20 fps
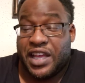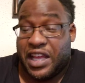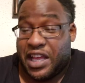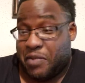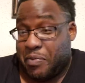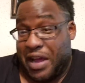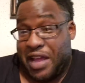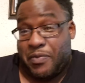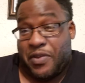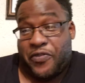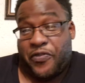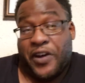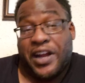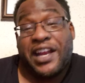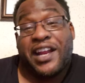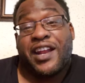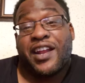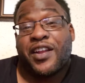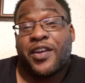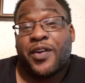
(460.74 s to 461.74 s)
it might be
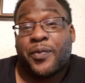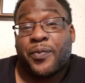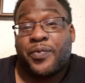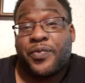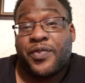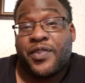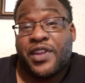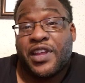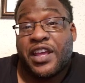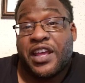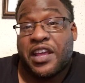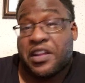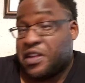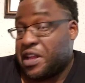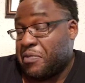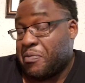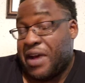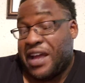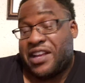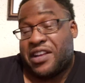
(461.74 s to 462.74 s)
funny to them.
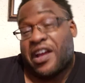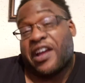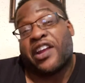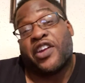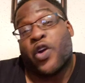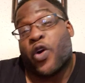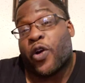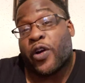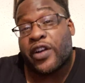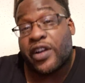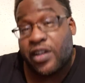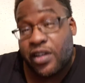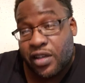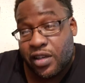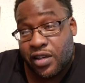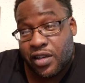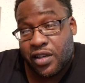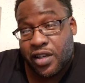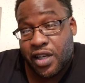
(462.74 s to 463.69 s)
They might ignore it.